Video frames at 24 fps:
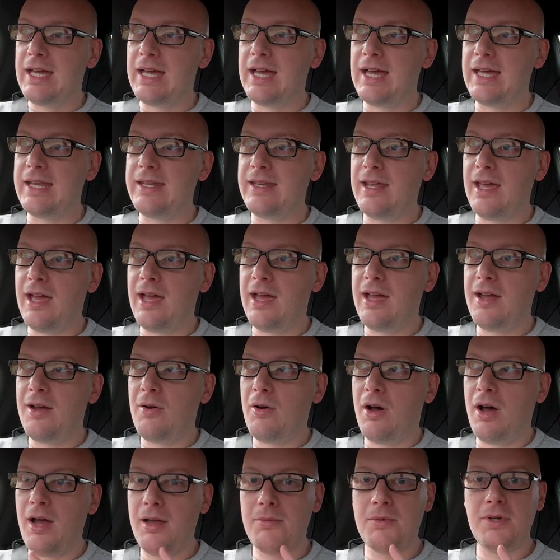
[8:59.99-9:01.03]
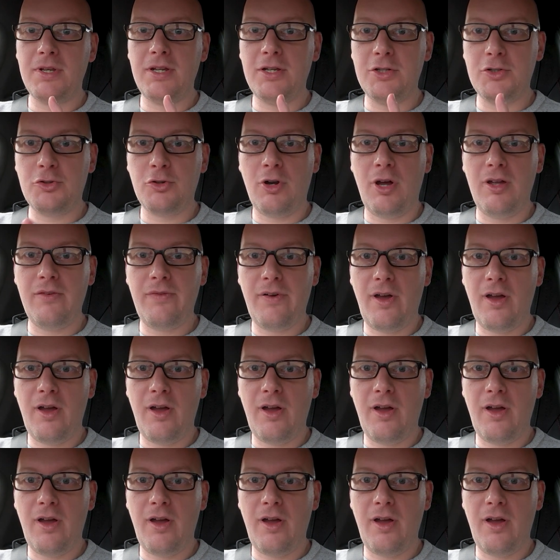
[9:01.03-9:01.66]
and now I'm going to drive